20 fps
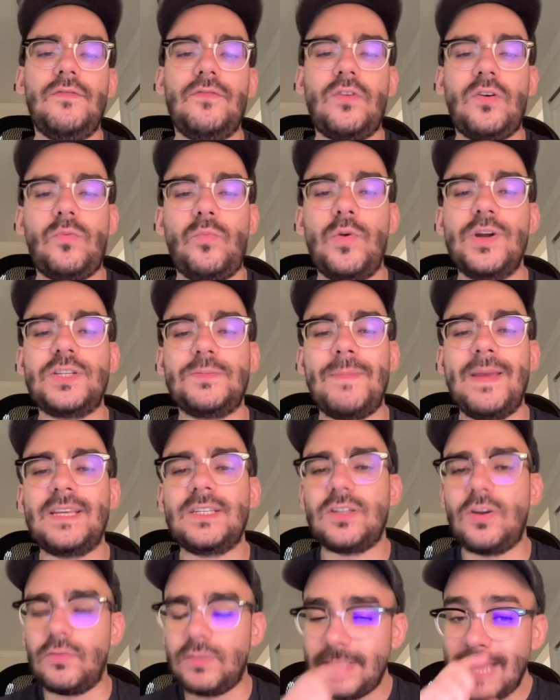Which
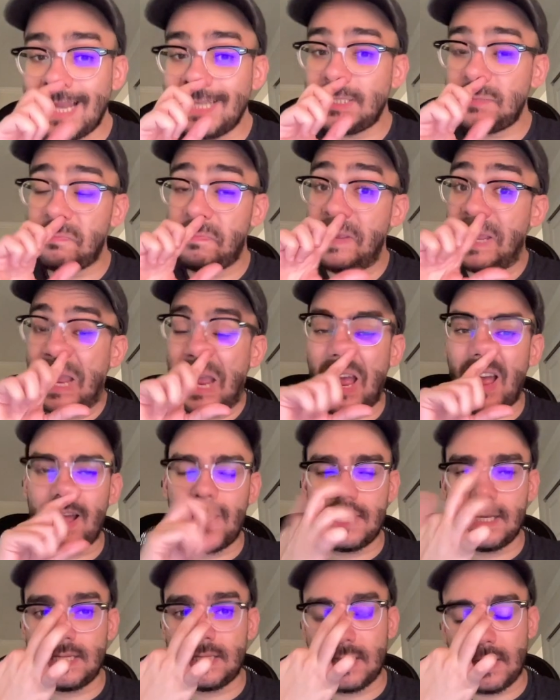makes no sense
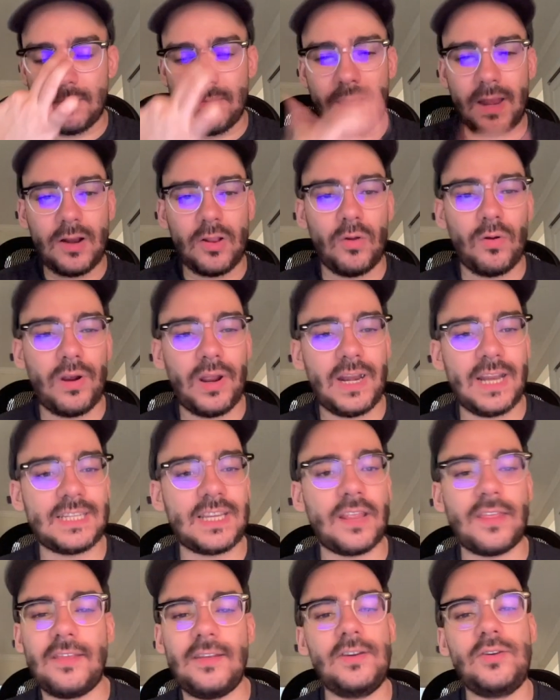because Mandalorian has
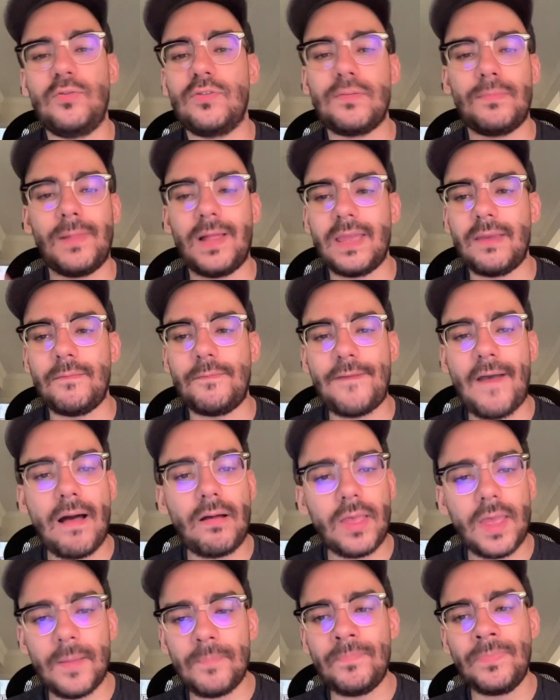nothing to do with the Millennium
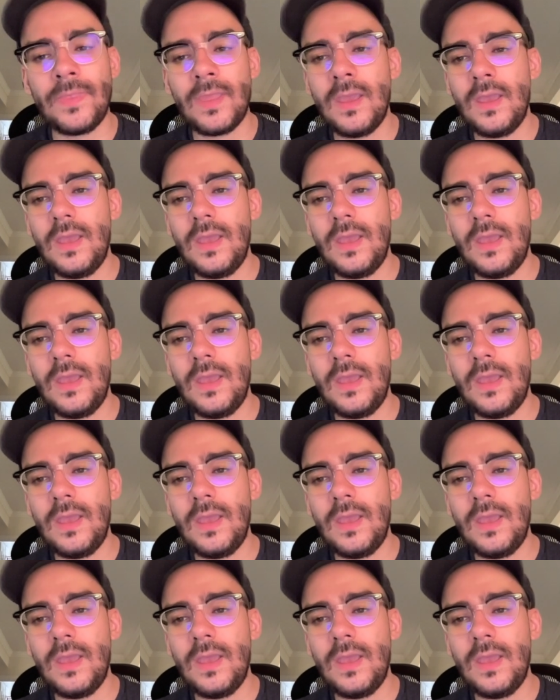Falcon.